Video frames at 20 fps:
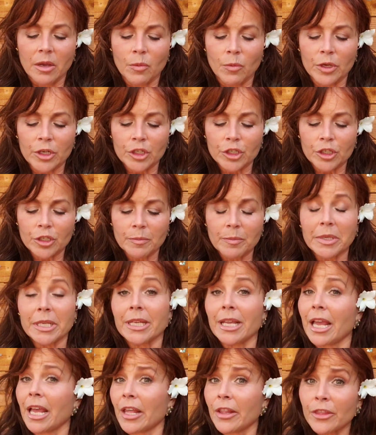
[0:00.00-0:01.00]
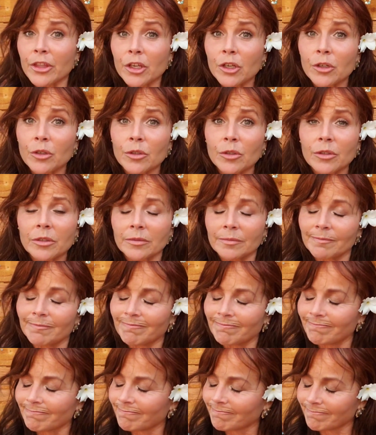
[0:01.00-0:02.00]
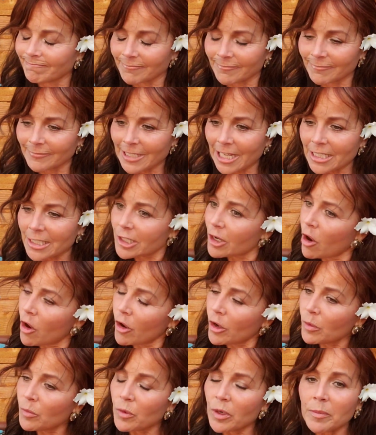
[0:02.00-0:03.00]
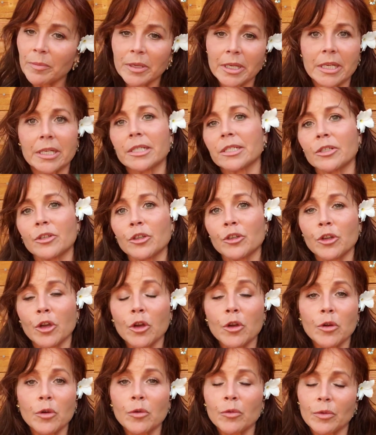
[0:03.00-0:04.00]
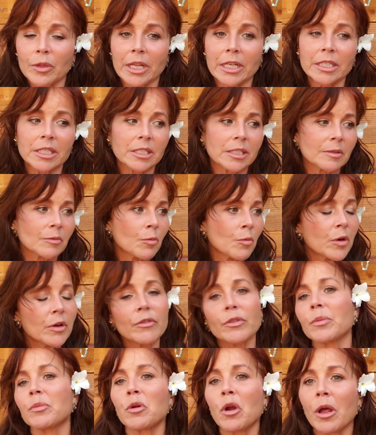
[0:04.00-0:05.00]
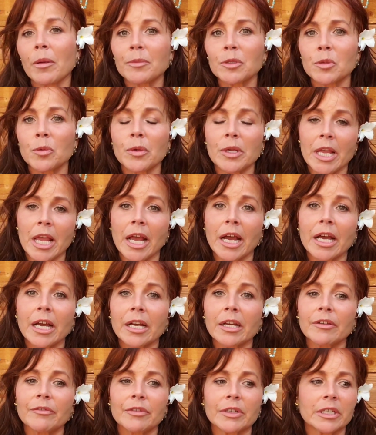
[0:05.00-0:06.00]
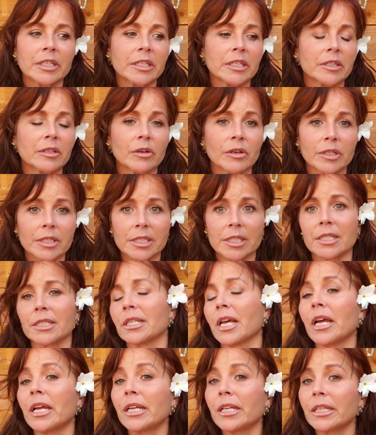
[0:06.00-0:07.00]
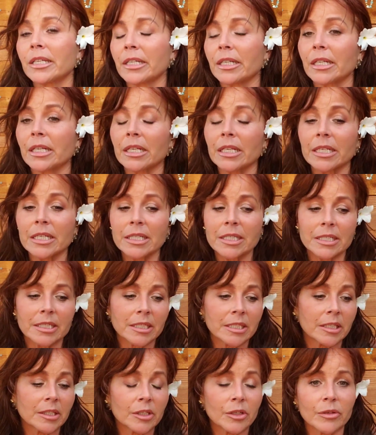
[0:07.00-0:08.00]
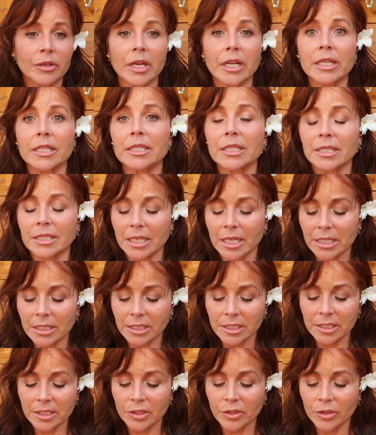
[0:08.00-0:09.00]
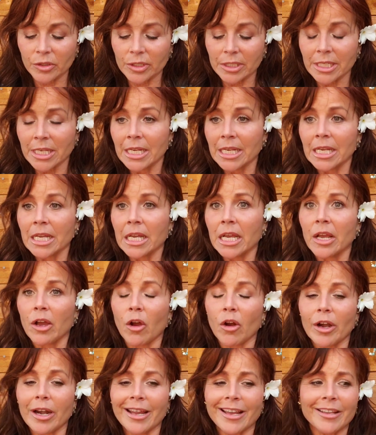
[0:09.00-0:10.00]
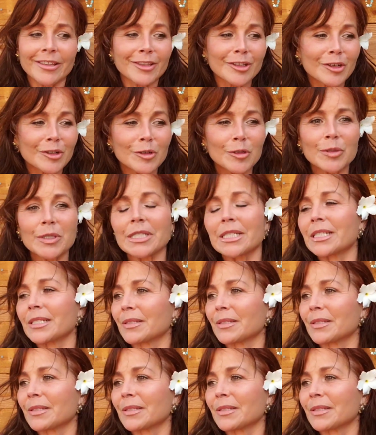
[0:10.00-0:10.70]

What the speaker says: We should be ethical. That's a hard one because that's one of the problems we have in our society, at least in the United States, is there's our ethical